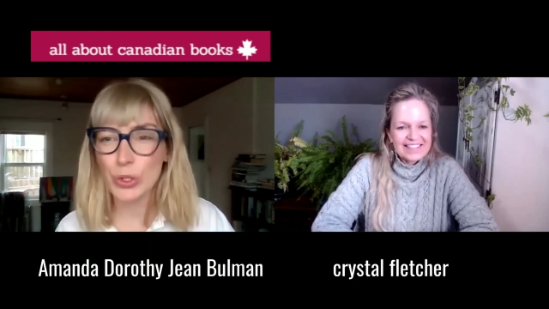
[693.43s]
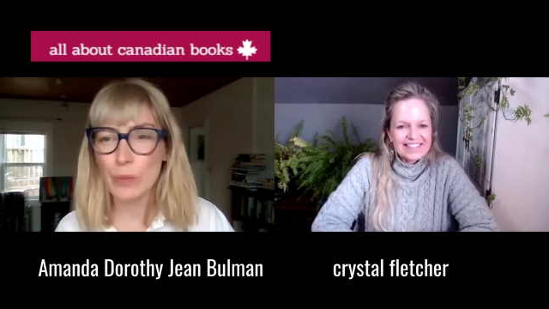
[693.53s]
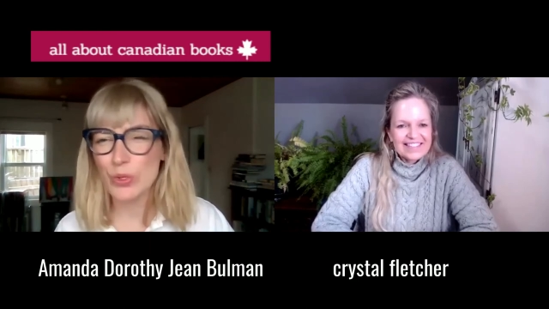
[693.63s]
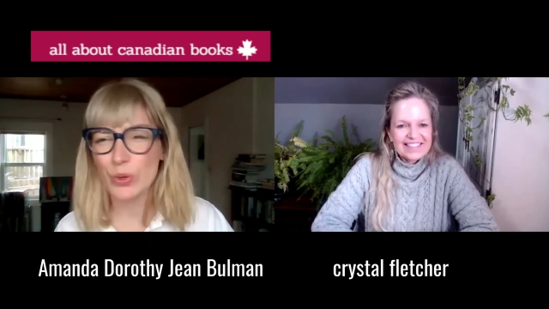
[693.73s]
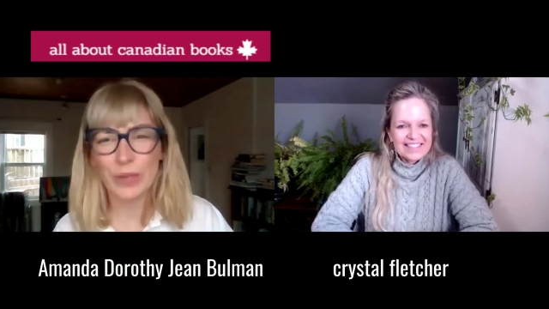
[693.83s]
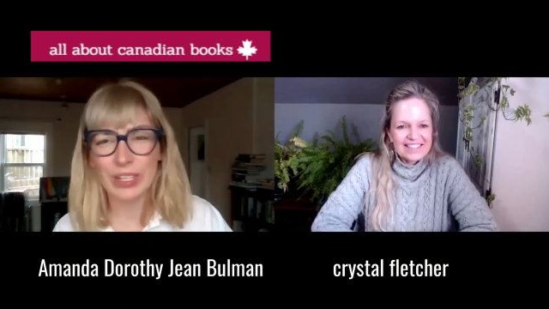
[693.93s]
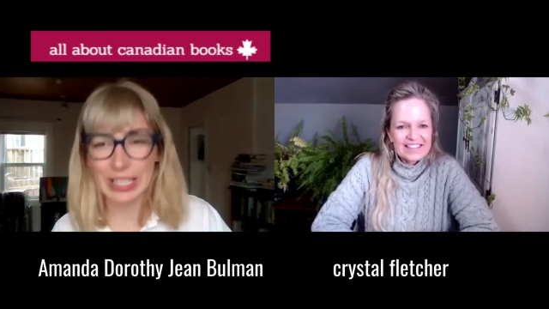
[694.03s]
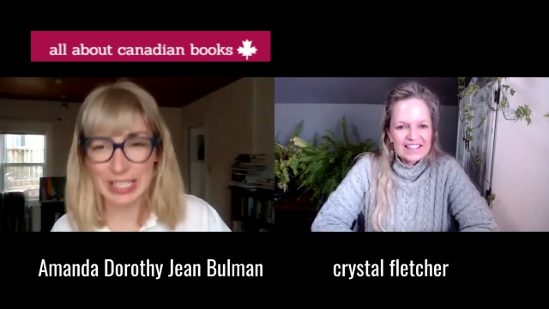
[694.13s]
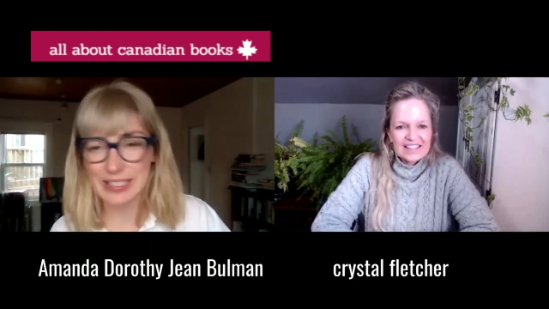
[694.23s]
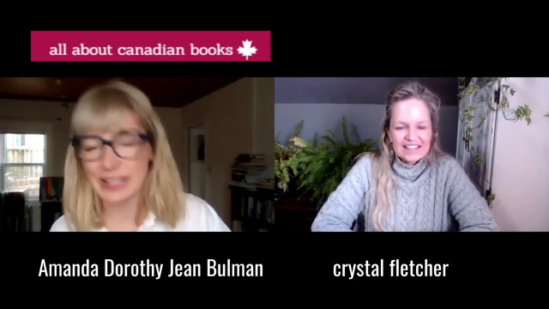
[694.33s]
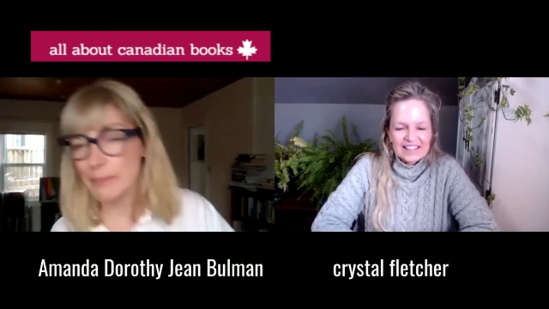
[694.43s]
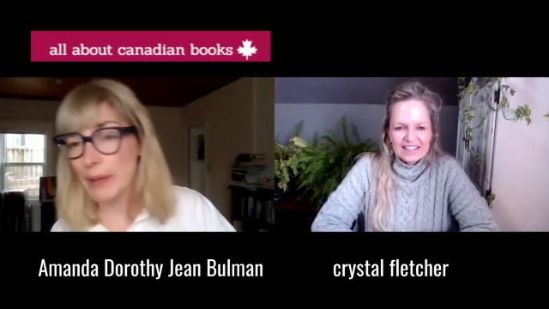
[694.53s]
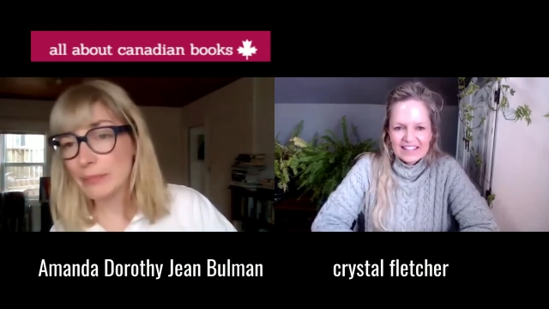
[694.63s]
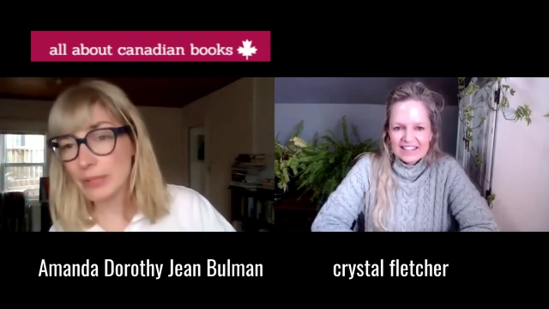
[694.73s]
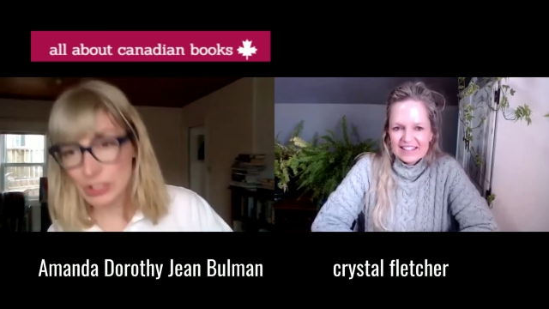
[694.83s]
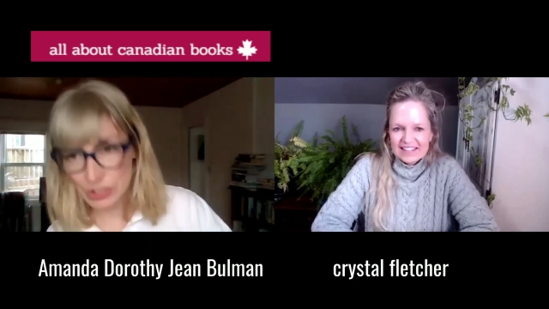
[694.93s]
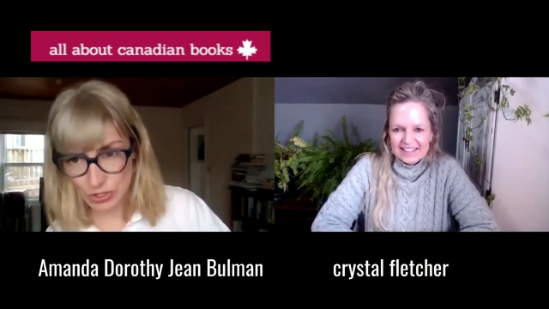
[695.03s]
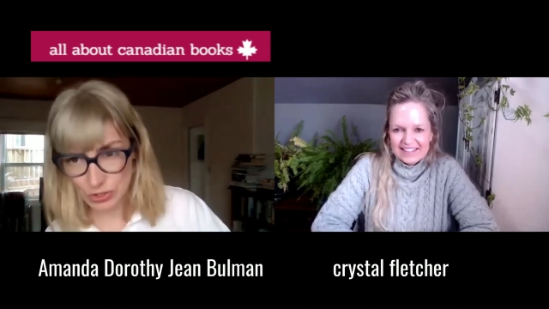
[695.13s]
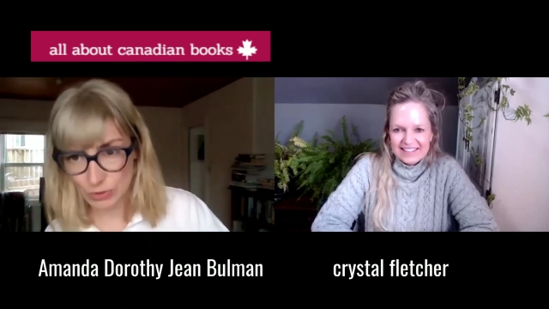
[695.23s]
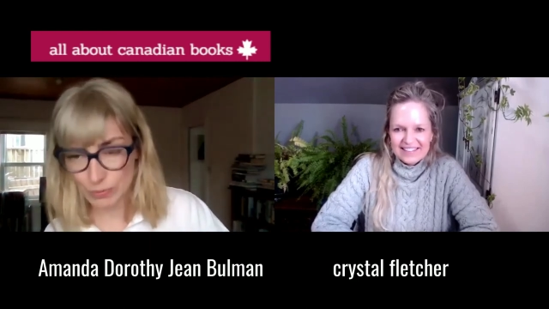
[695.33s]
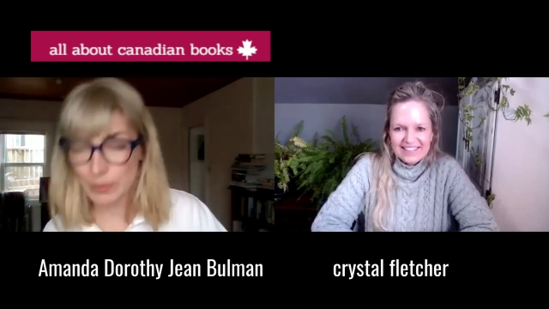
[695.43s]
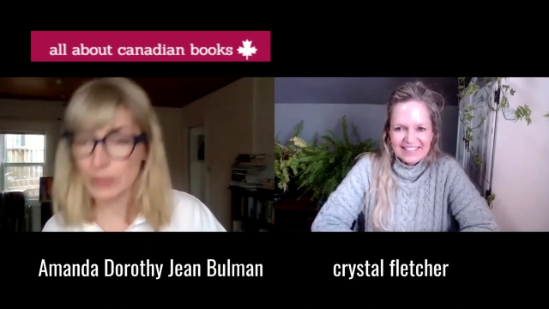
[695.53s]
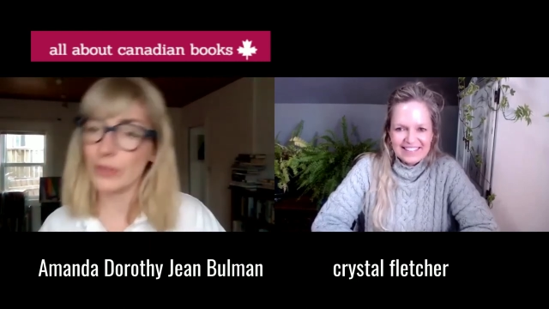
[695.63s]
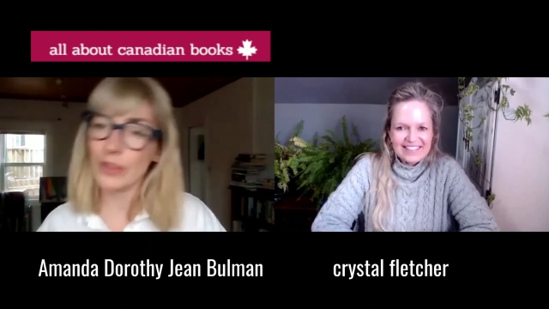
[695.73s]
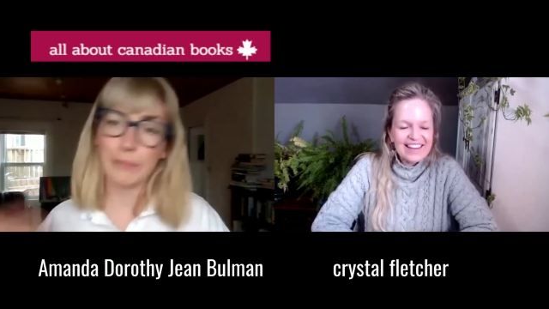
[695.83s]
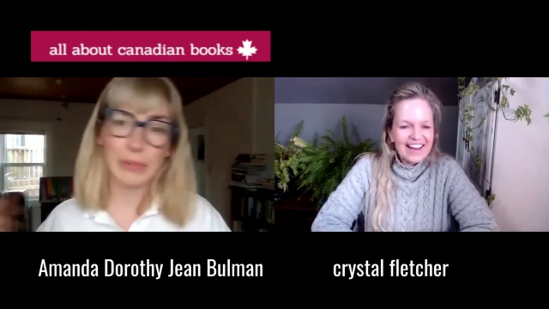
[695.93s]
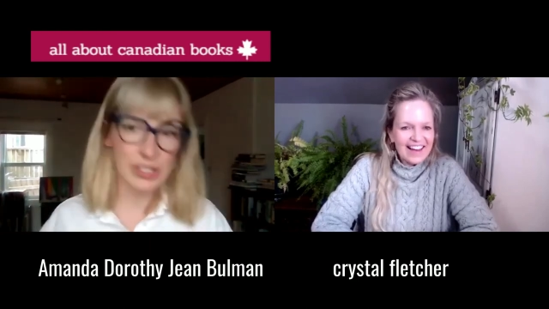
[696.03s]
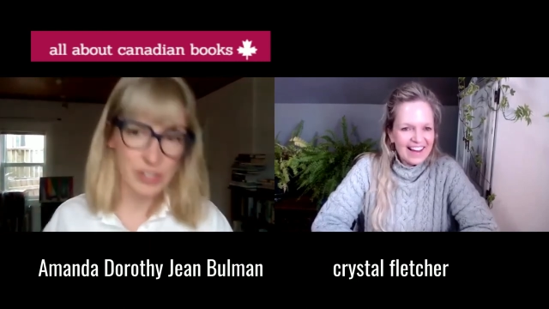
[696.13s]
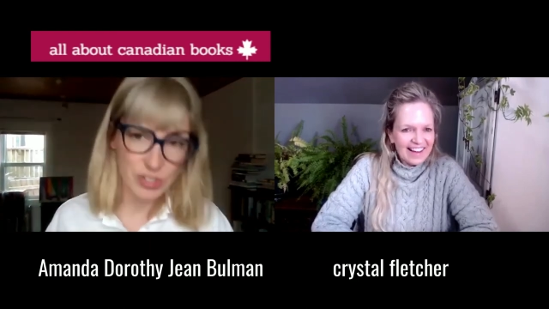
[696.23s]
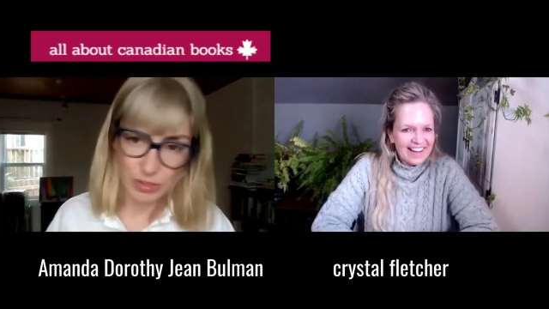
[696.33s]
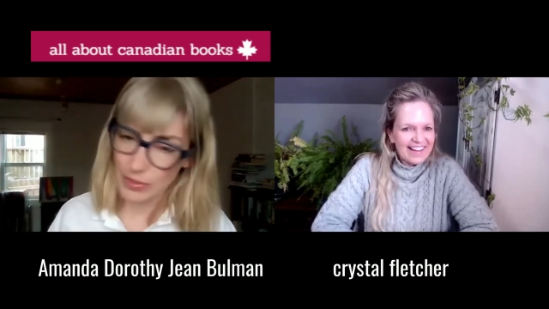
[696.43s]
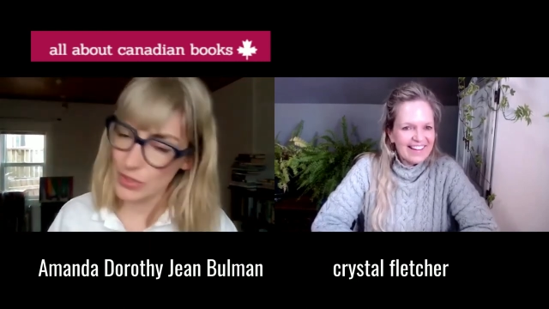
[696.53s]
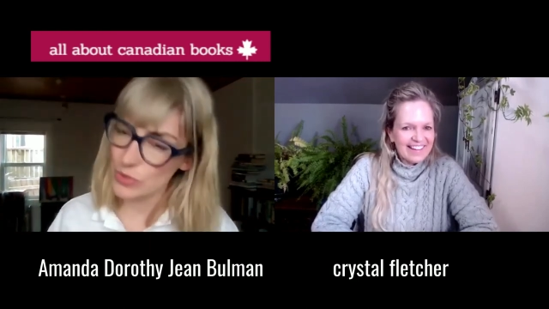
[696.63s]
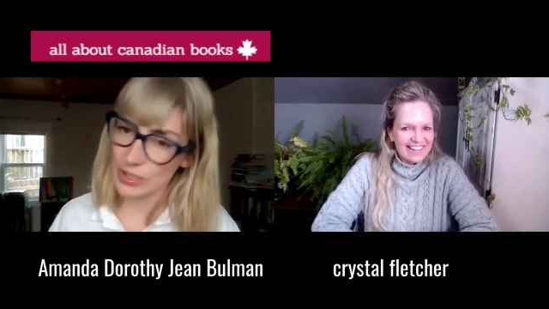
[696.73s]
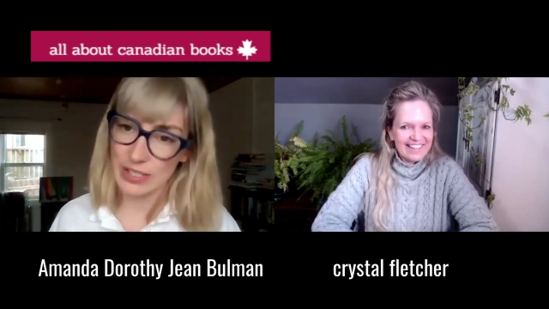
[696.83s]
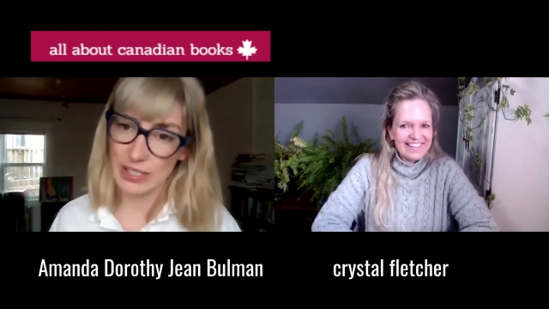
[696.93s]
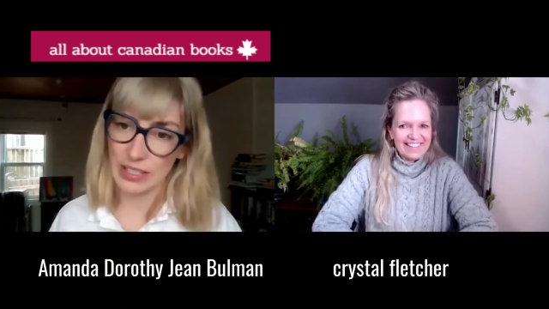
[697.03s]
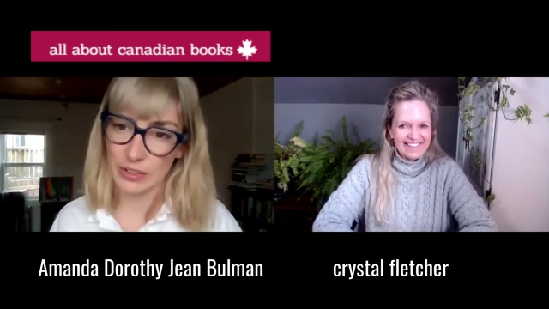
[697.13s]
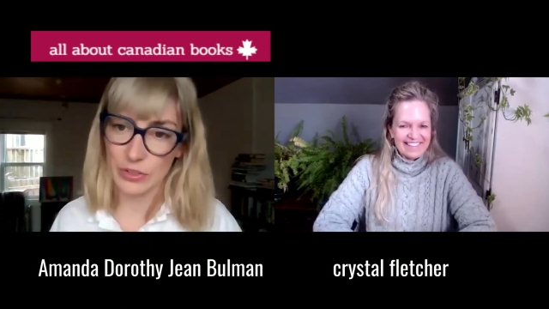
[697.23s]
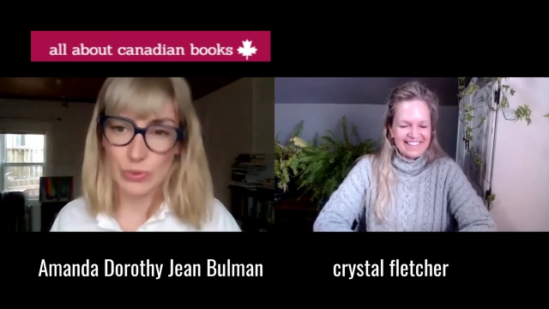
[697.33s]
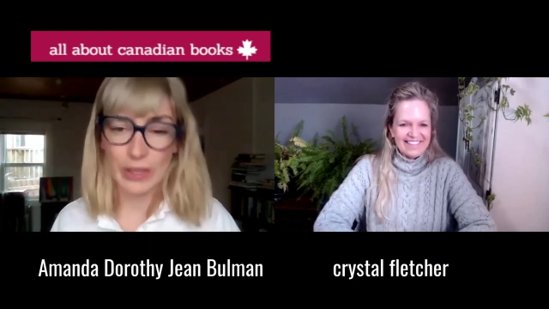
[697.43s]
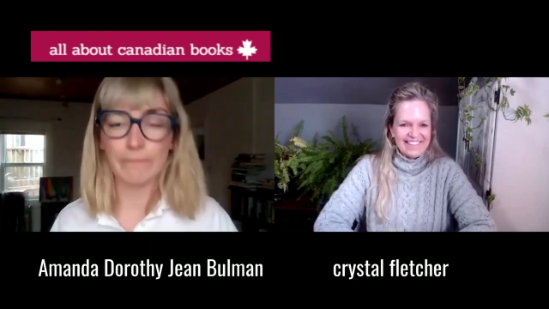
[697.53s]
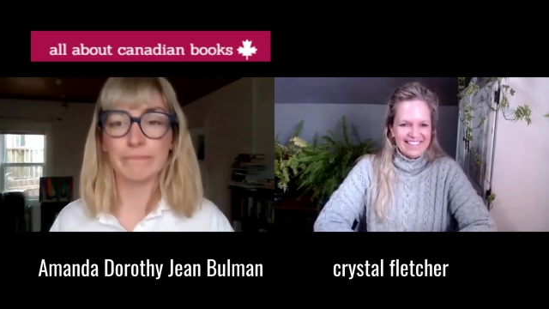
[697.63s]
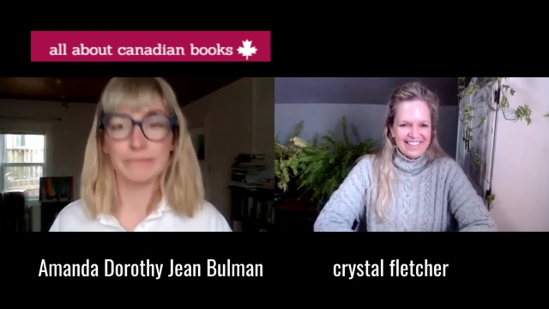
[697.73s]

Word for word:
Speaker 1: The soups are really easy. The pumpkin soup or the beet soup, those are easy. No sweat.